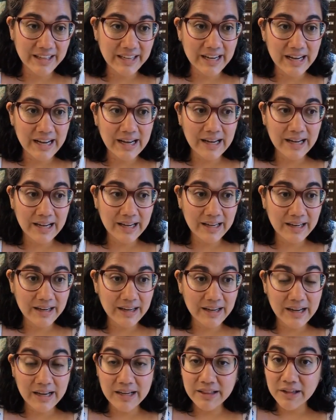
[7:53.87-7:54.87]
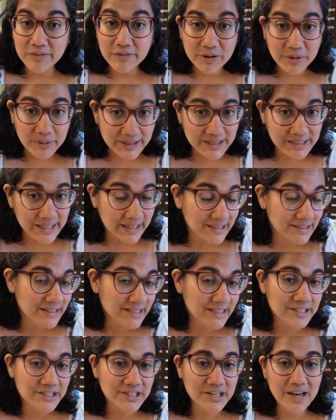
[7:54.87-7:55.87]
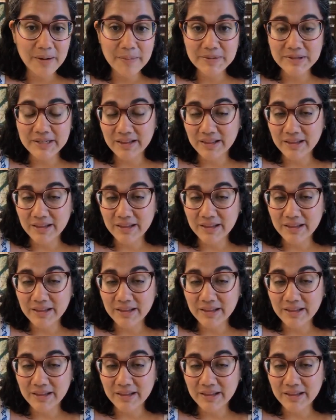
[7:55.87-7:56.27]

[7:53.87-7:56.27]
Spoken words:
Like I love going to antique shops.